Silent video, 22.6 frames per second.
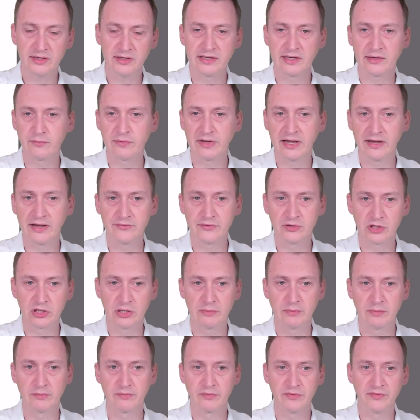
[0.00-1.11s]
And then we have to
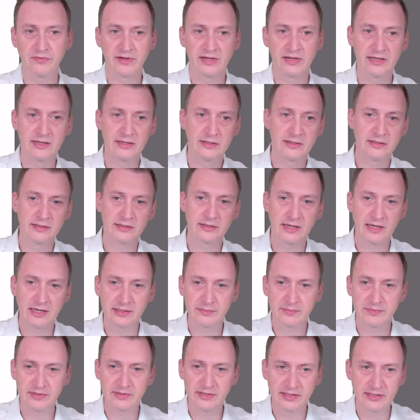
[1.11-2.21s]
come up with a
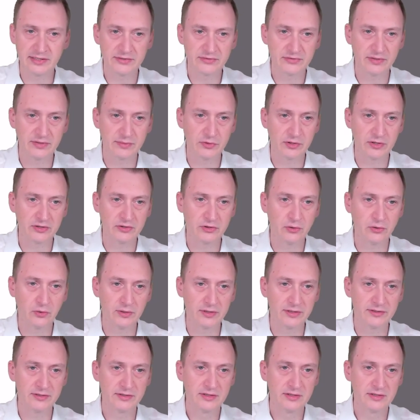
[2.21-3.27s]
IP here. So I'm going to call it